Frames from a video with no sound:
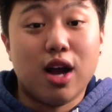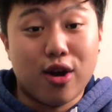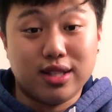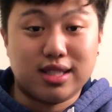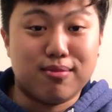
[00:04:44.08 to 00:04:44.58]

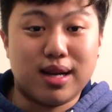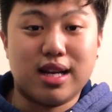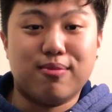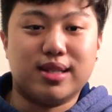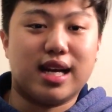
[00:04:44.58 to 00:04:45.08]
earned some
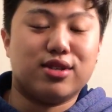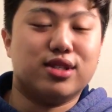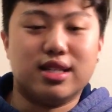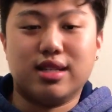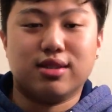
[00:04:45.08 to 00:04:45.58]
money, but then you
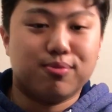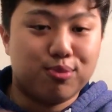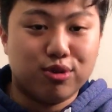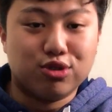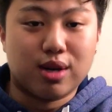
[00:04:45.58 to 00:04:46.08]
didn't
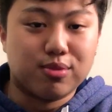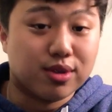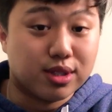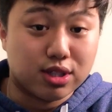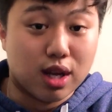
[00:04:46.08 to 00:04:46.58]
push up
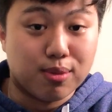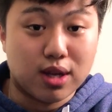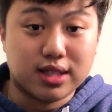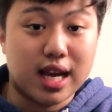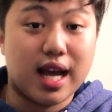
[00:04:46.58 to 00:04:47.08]
your stop
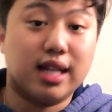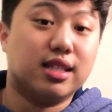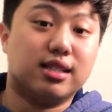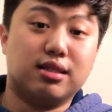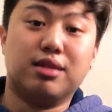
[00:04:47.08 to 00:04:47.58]
loss, and
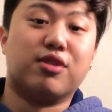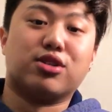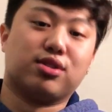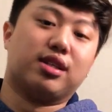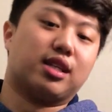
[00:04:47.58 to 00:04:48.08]

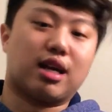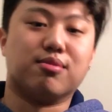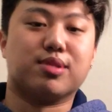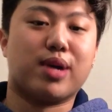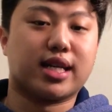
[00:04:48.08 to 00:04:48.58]
eventually it
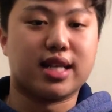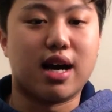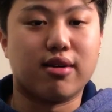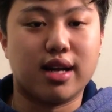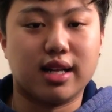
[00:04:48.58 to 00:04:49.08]
comes back
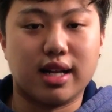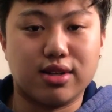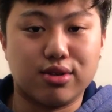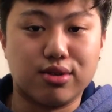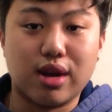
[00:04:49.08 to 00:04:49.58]
down, and then
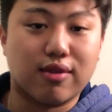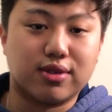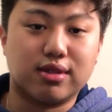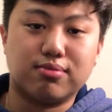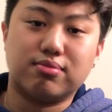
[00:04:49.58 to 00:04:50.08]
you have
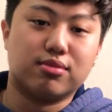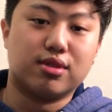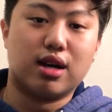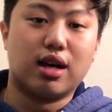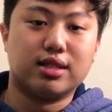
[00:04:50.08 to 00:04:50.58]
a
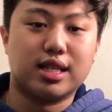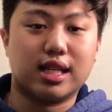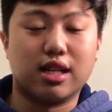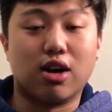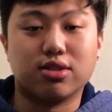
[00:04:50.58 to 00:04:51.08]

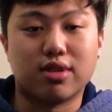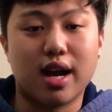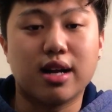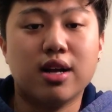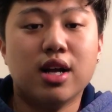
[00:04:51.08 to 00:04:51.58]
daily loss,
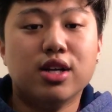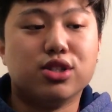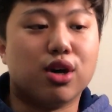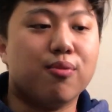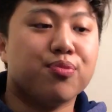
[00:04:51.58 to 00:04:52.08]
right?
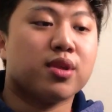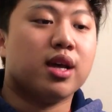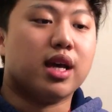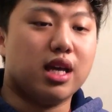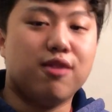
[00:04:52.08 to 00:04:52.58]
So
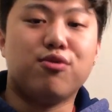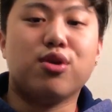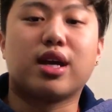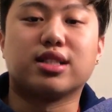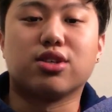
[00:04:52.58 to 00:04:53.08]
if
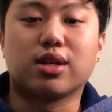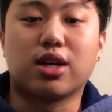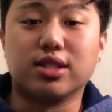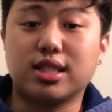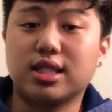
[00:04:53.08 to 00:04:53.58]
you can
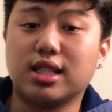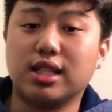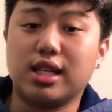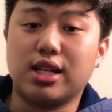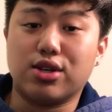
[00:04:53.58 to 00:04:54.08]

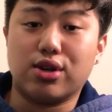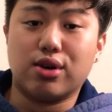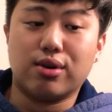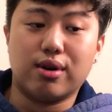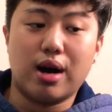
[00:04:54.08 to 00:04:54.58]
consistently
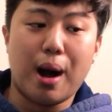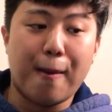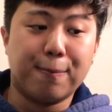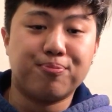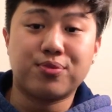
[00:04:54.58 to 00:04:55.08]

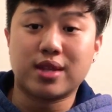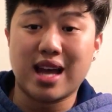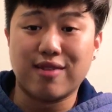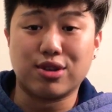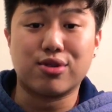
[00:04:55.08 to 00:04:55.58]

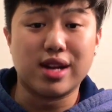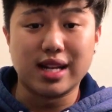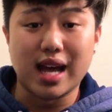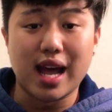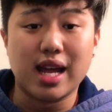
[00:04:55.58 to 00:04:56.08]
have a
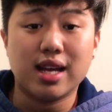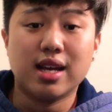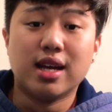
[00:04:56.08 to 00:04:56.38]
green day,